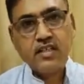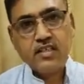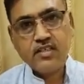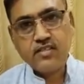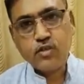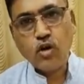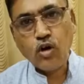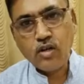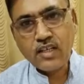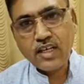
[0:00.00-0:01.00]
he is
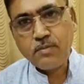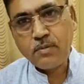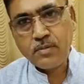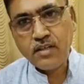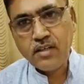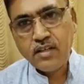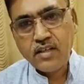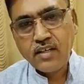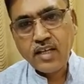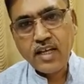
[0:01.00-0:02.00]
all capable
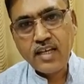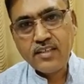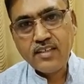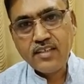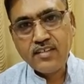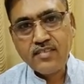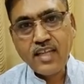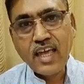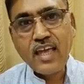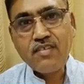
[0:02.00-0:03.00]
and he is
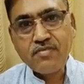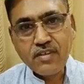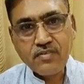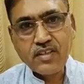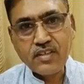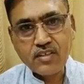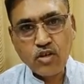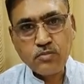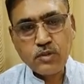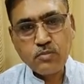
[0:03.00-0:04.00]
everywhere.
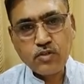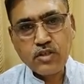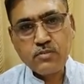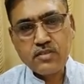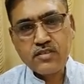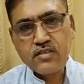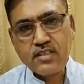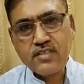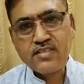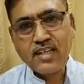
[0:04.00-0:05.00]
Omnipotent means
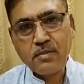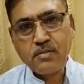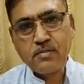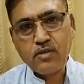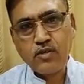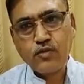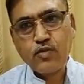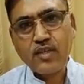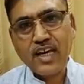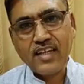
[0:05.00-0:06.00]
he is capable of
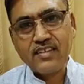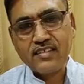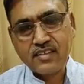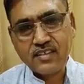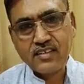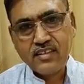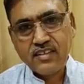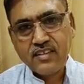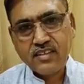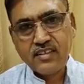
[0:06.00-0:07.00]
doing anything.
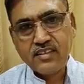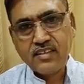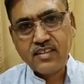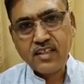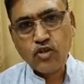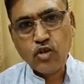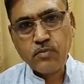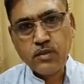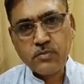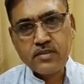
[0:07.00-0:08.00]
And
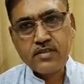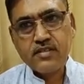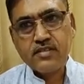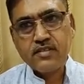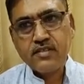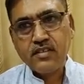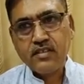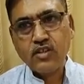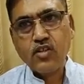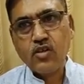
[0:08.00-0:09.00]
omnipresence,
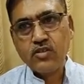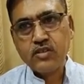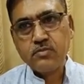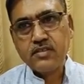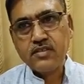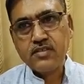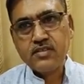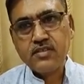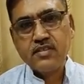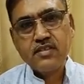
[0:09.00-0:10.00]
the God
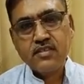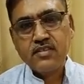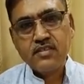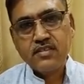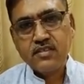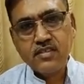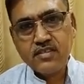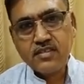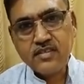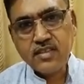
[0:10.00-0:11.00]
presence
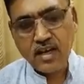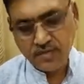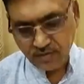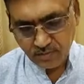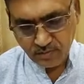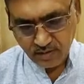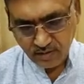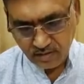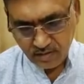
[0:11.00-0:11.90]
is everywhere.